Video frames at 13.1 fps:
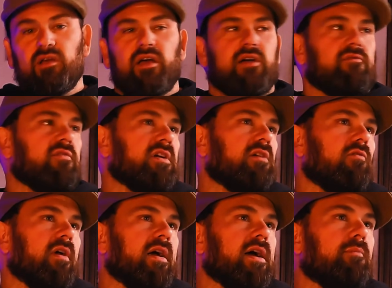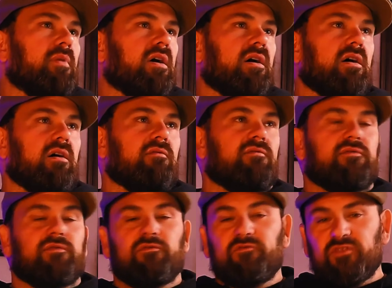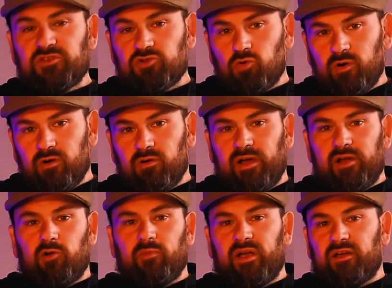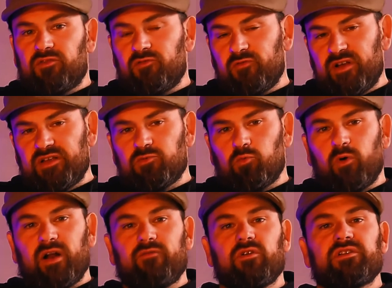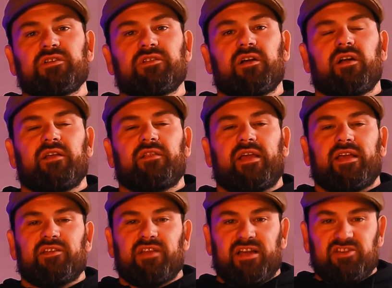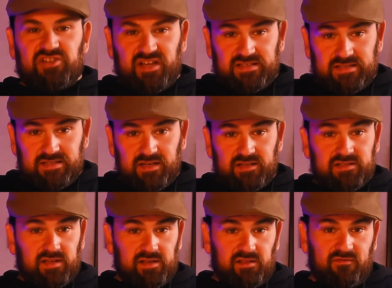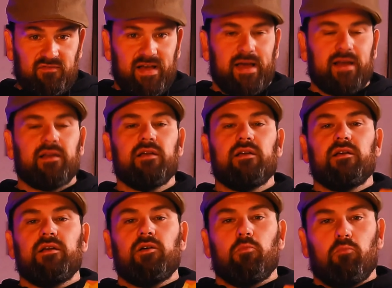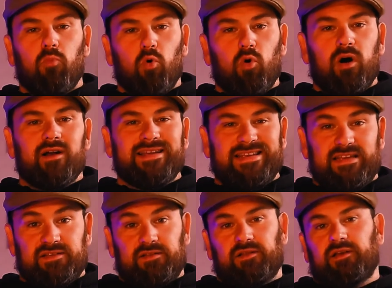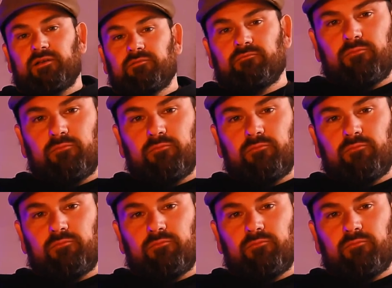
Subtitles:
every gram of fish oil and omega-3s, whatever is in there, and they can digest things like the fat more easily.